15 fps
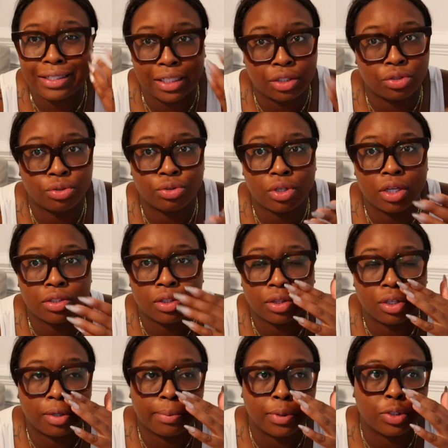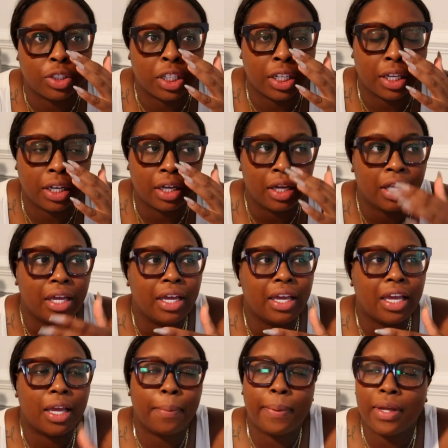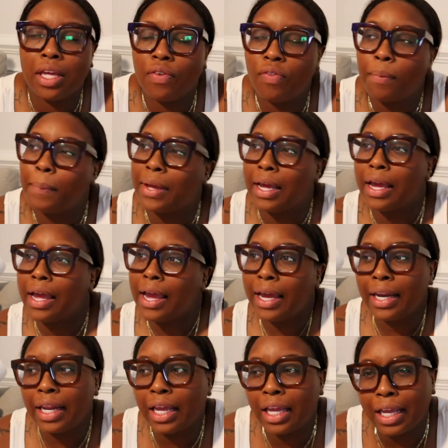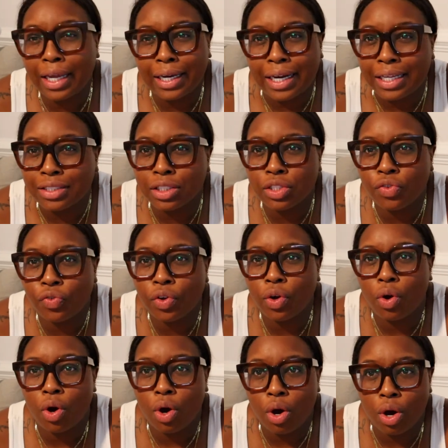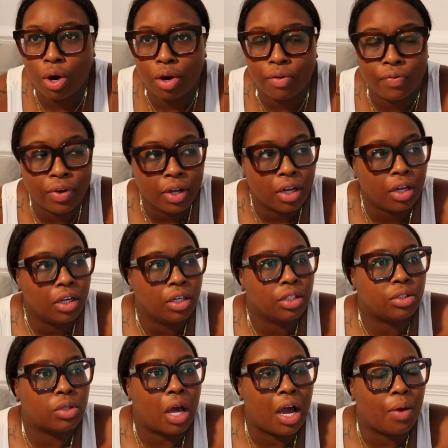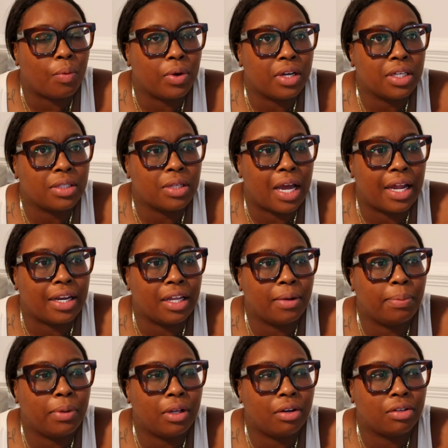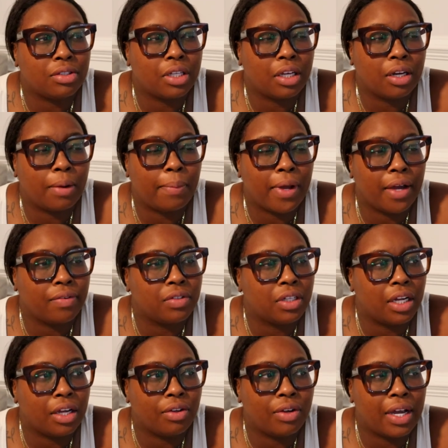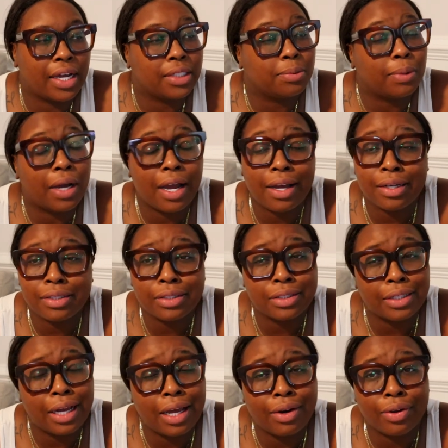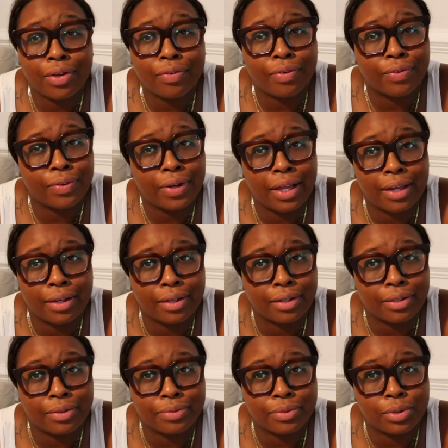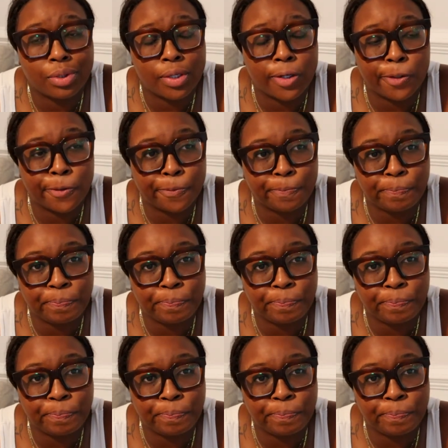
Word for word: because I told y'all it's a thermogenic. It be giving me a headache and I just feel off. So I was, I did plan on taking a bath tonight, you guys, but honestly, I don't even feel like it. So